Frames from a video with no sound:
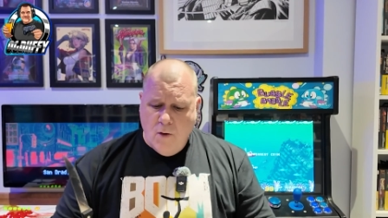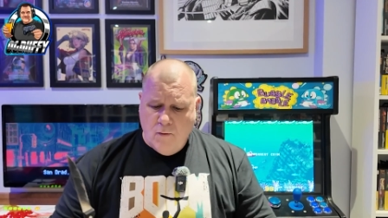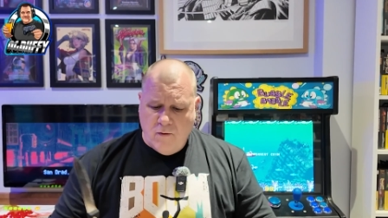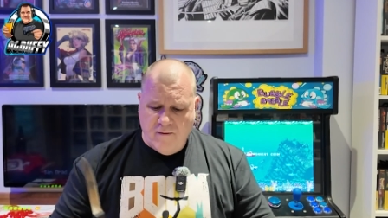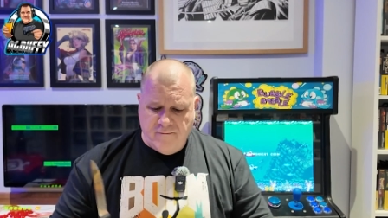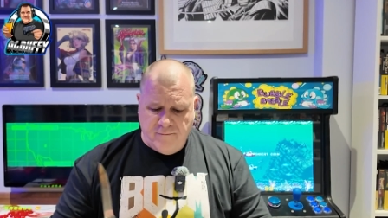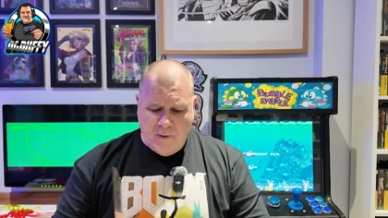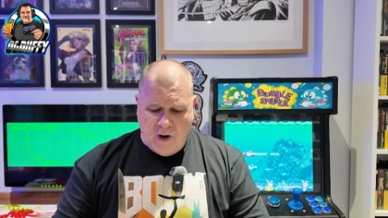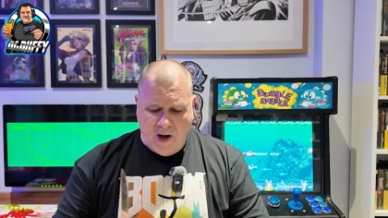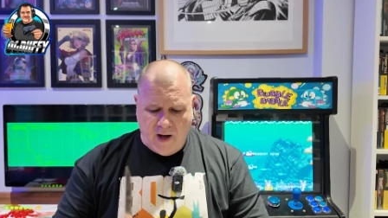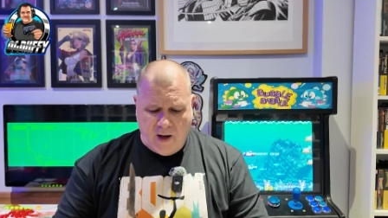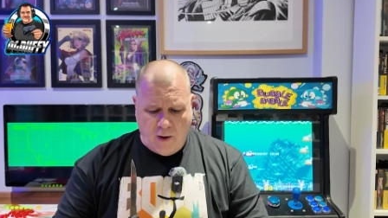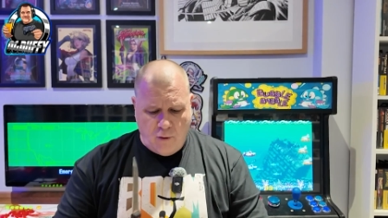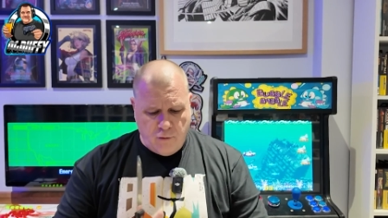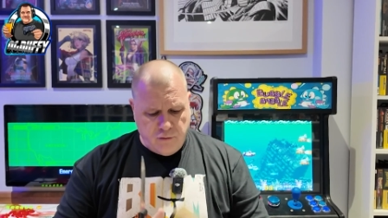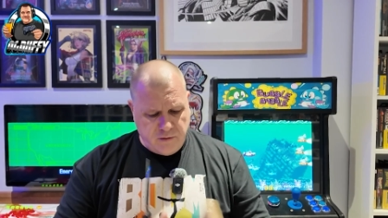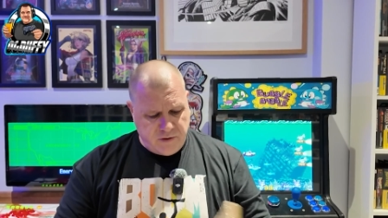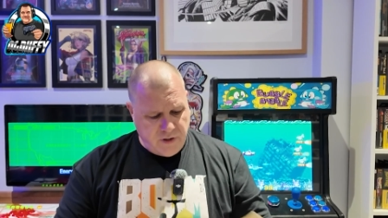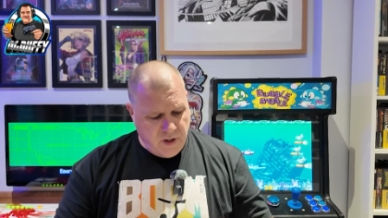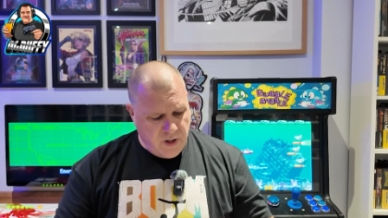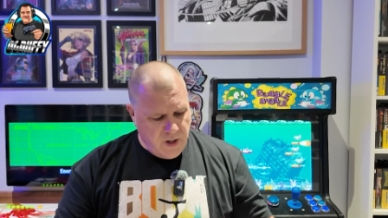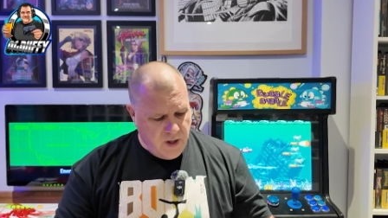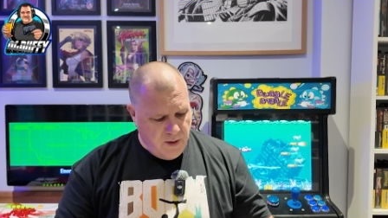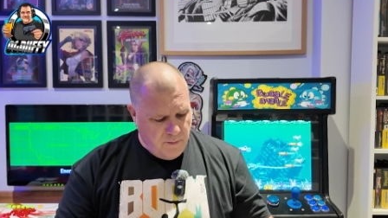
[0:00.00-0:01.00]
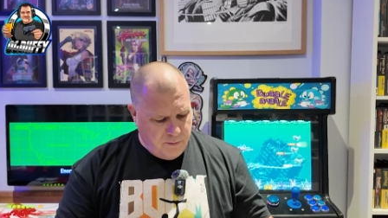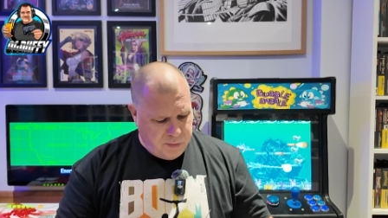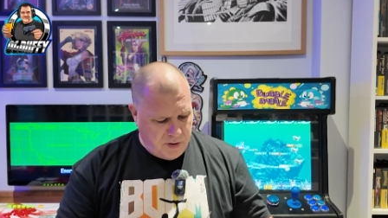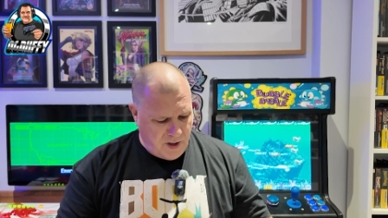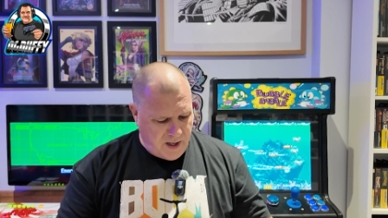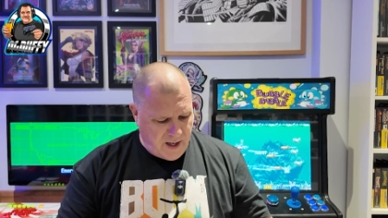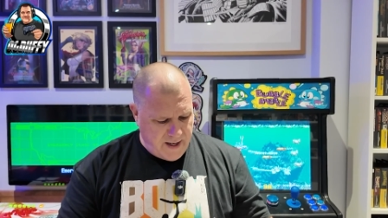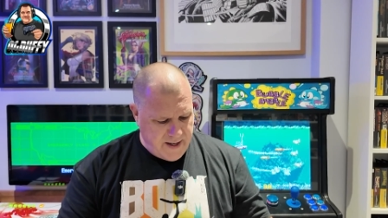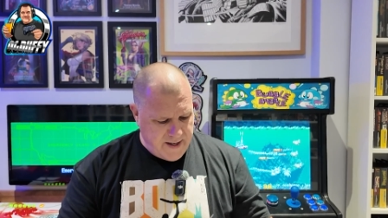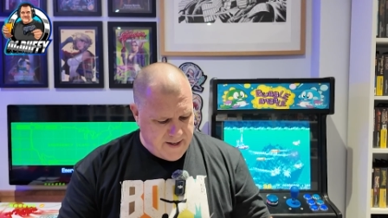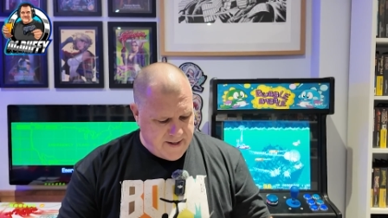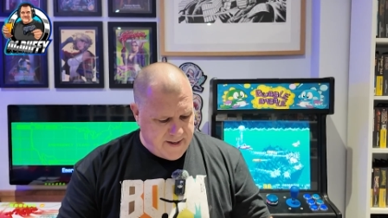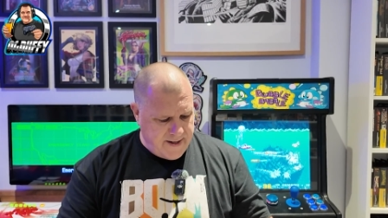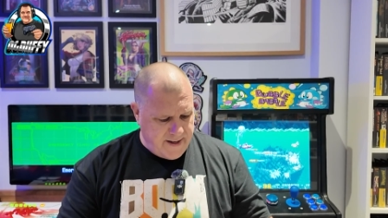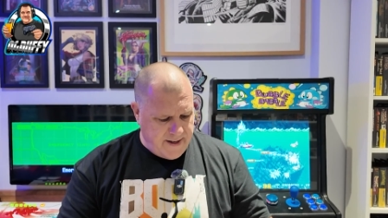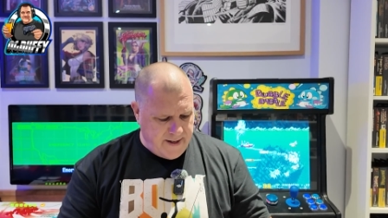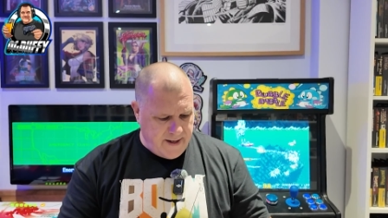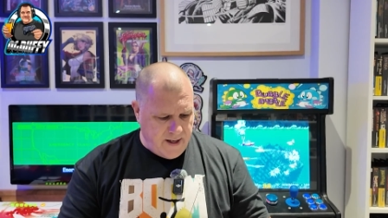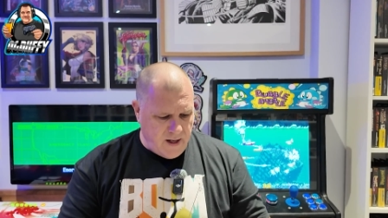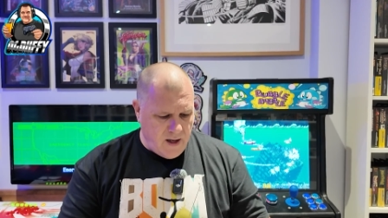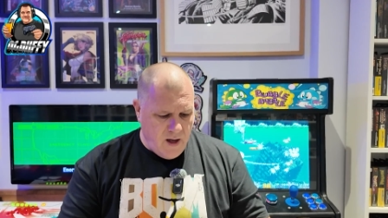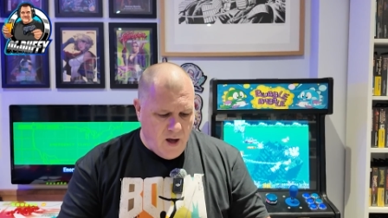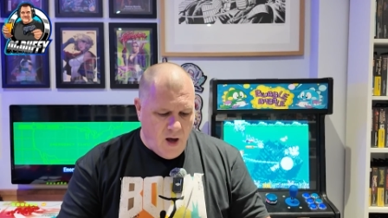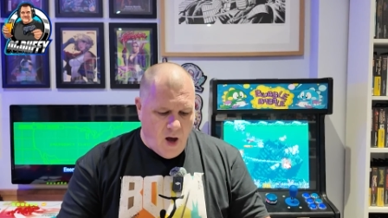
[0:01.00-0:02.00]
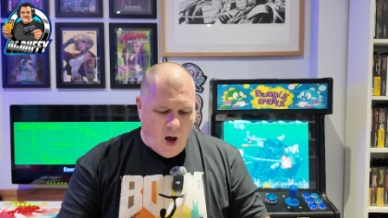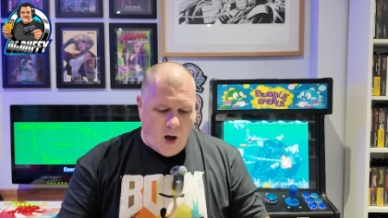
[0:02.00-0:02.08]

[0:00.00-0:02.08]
with my old blade here.